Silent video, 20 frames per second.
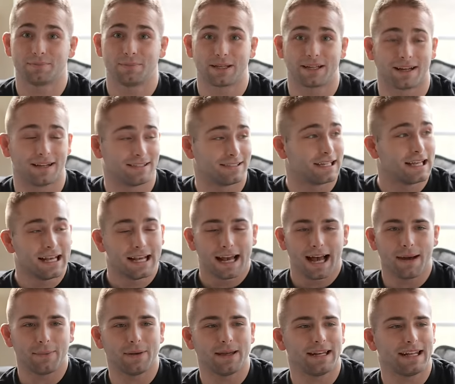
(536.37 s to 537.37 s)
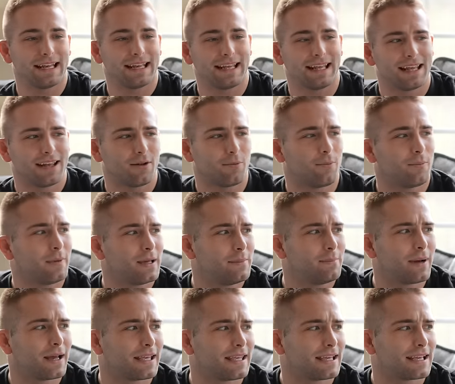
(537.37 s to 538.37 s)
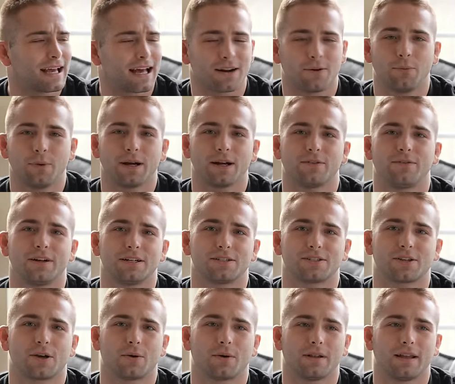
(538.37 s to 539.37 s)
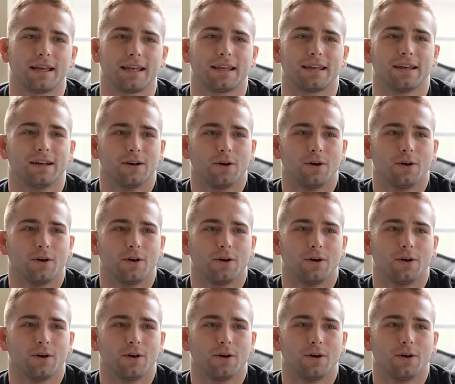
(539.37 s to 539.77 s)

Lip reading: because I mean it might get kind of weird if I just go to like